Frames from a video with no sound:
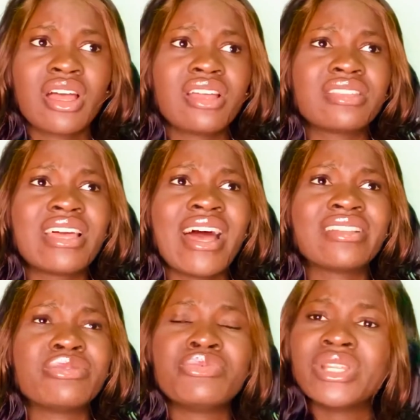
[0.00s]
that
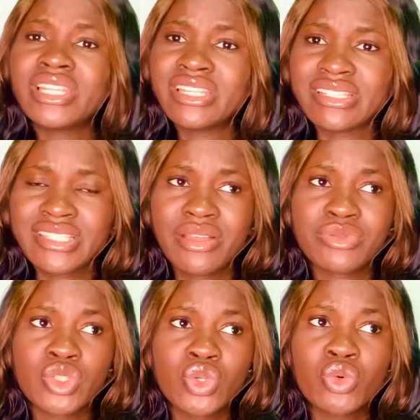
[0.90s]
really disturbs
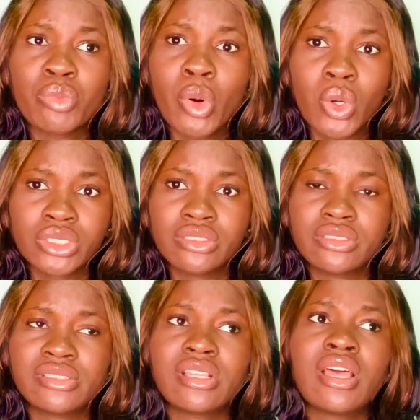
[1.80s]
newborns
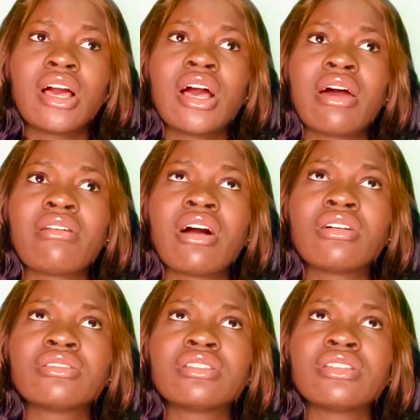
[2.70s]

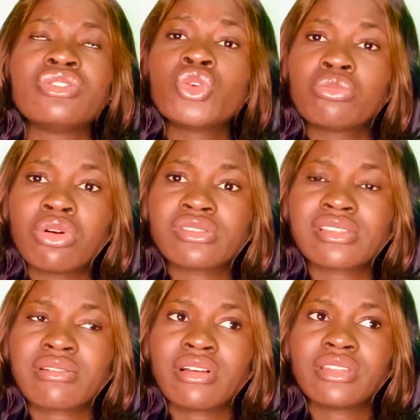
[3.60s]
around
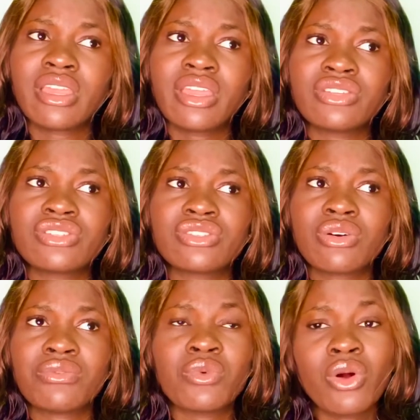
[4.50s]
the ages
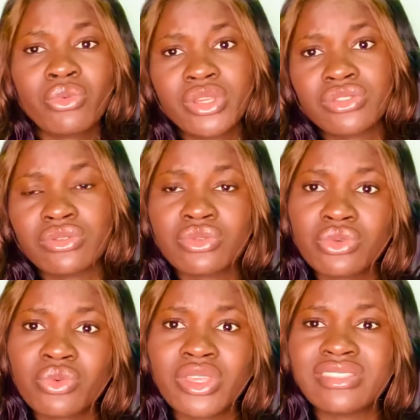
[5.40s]
of 1 week to 2
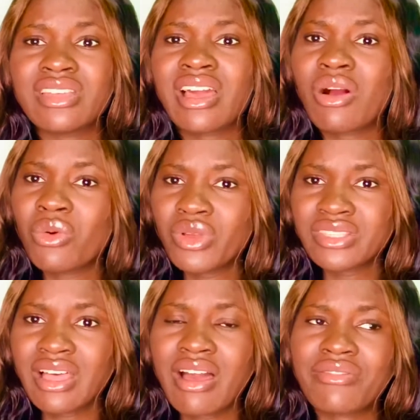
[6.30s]
weeks. They always
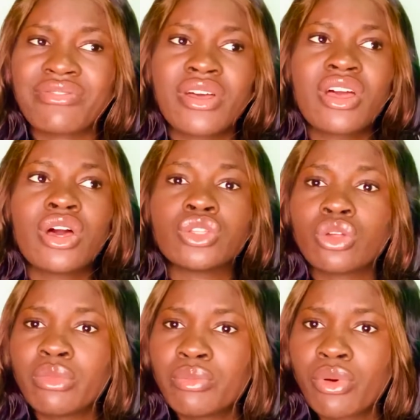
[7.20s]
have a
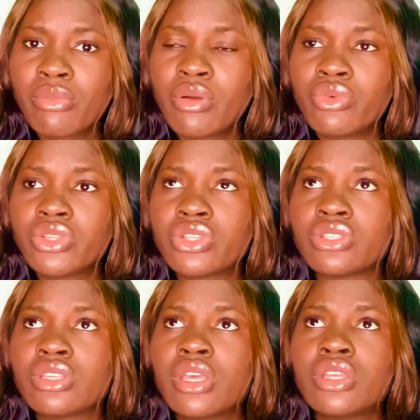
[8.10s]
tummy problem, which is
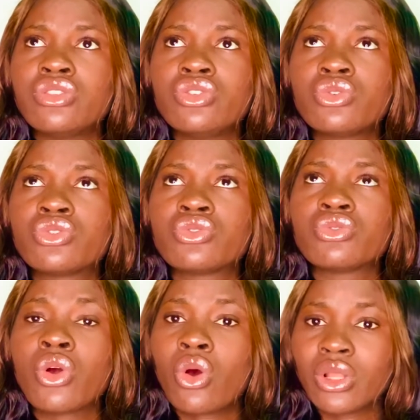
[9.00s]
due to
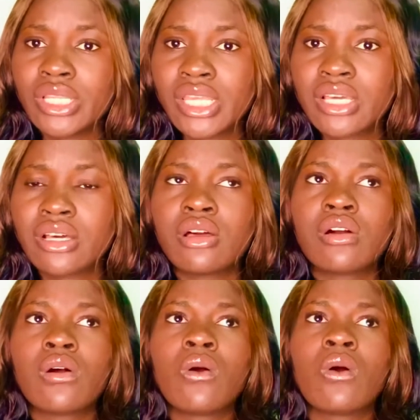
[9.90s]
colic
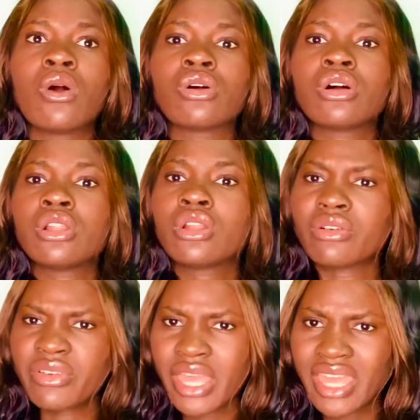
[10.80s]
or a lot of
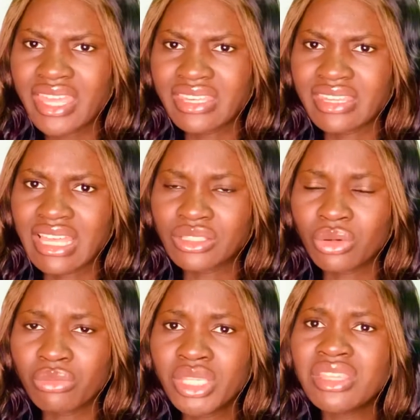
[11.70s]
air in their
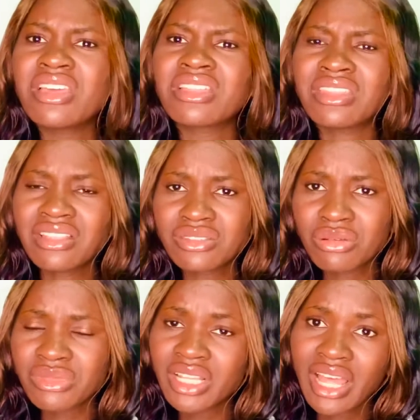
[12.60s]
tummy. That's
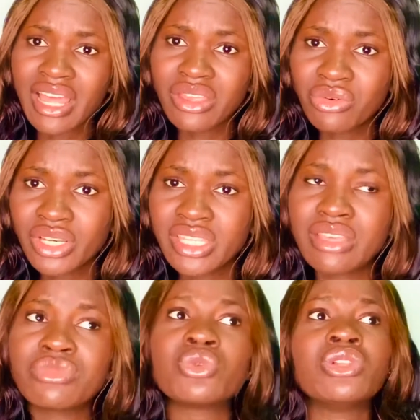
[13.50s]
something that I equally came
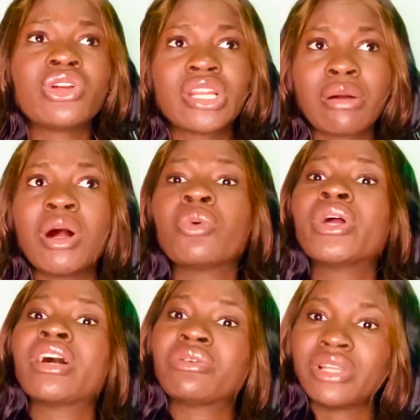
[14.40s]
to learn about when I
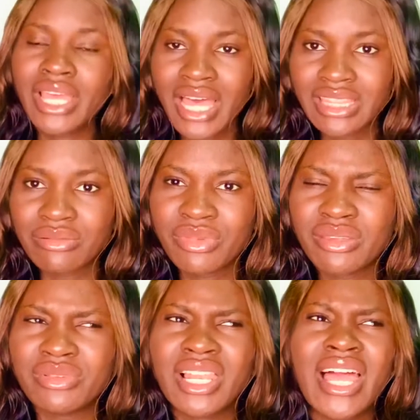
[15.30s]
only had the baby.
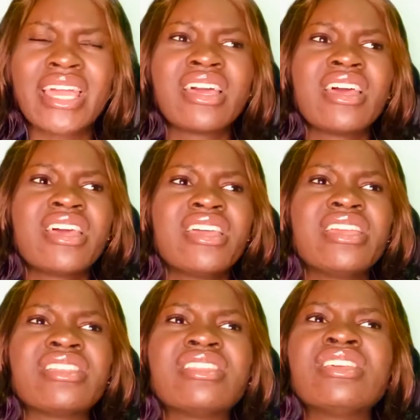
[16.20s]
Like,
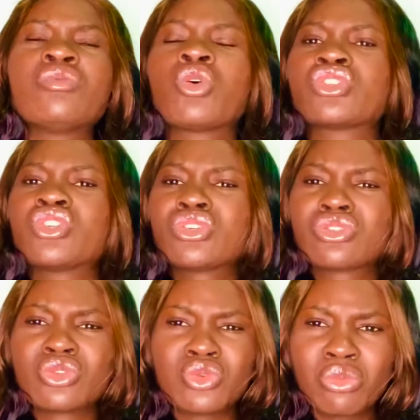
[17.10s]
it was just
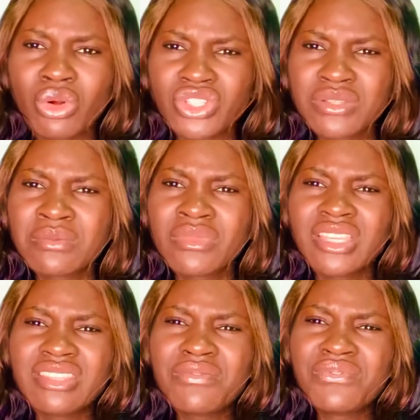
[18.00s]
too much.
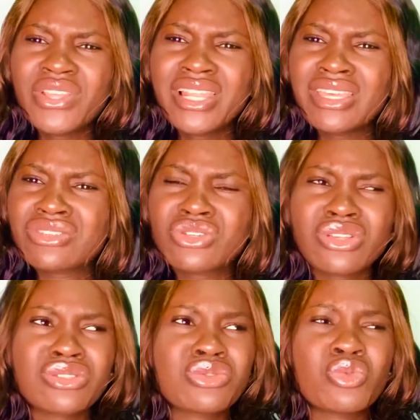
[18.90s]
The feeling is
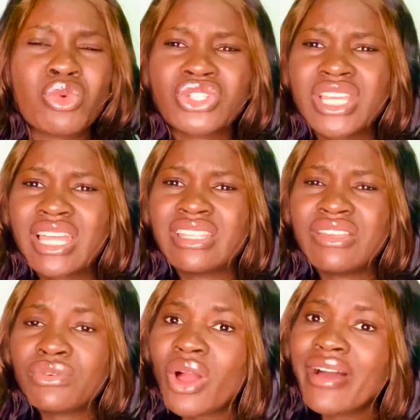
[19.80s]
just too much. And if
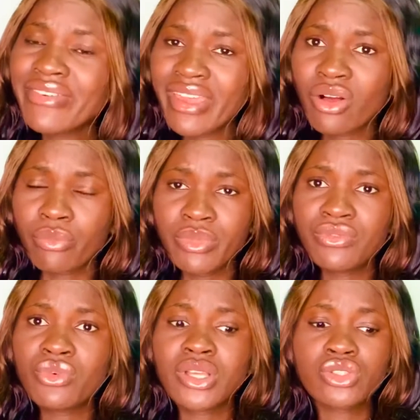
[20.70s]
you have help, if
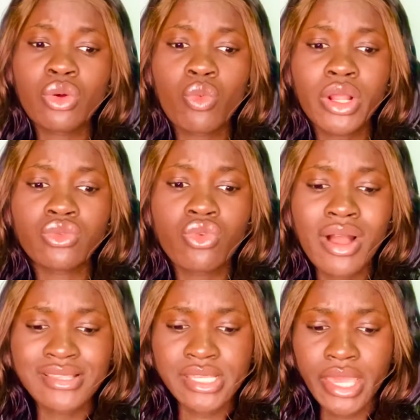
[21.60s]
you are someone who
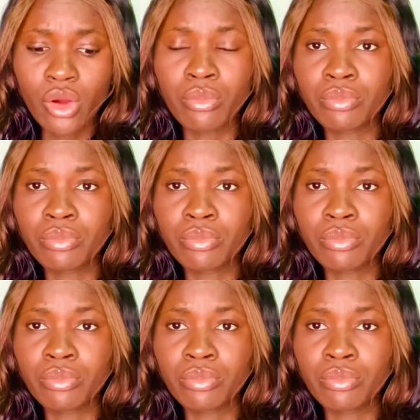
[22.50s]
has help,